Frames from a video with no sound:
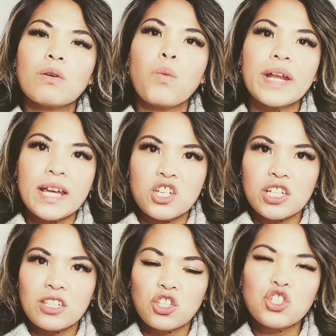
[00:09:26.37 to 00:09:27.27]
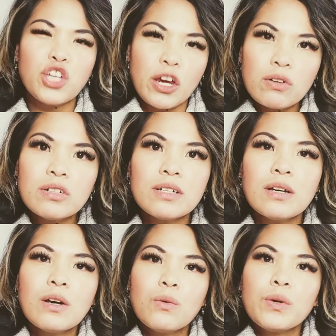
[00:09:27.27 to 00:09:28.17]
what I just shared
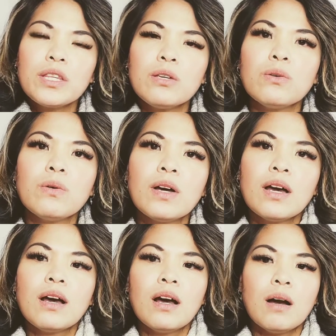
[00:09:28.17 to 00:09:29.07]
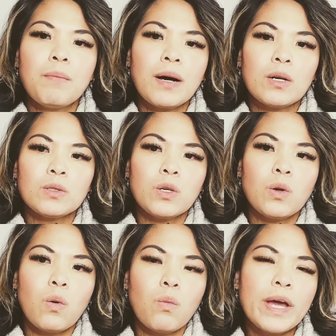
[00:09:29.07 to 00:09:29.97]
with you about,
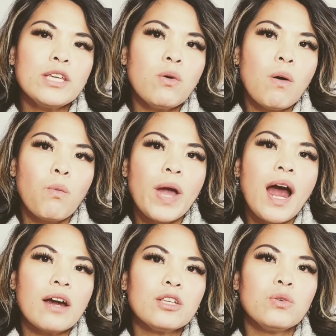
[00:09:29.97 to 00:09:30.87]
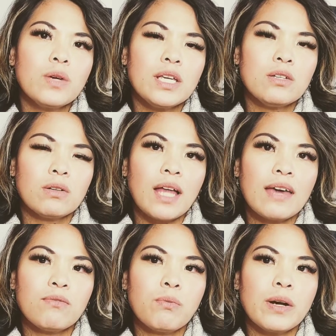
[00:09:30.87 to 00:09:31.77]
where are you in your
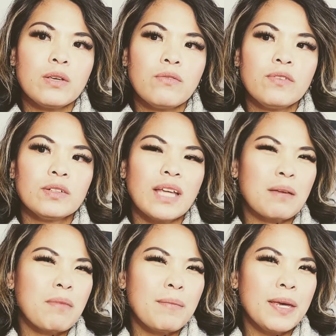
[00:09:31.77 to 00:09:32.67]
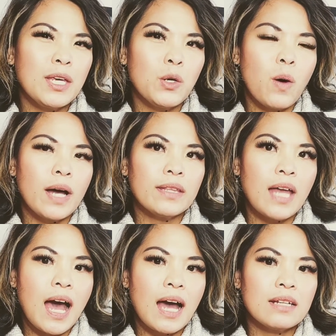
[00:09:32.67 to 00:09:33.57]
life where you feel like maybe you are
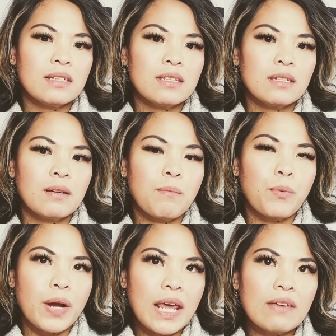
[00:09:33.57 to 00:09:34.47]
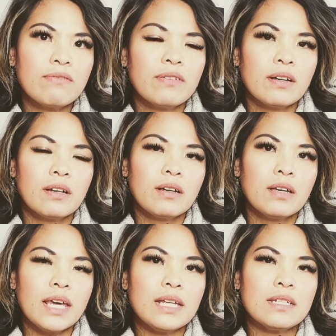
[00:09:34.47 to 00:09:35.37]
not brave
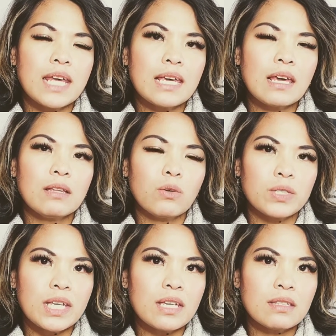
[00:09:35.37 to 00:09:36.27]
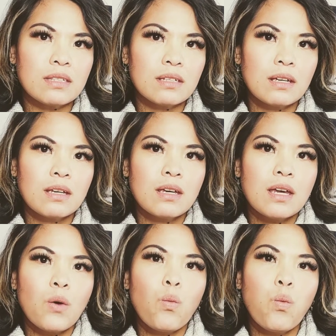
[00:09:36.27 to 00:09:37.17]
in taking those hits.
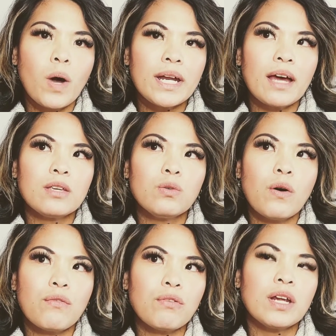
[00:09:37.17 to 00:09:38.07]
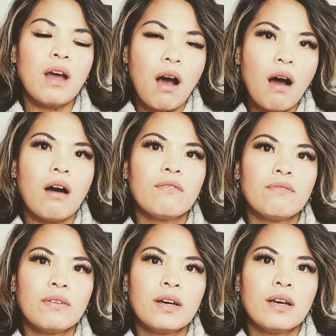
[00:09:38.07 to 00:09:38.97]
What are you afraid of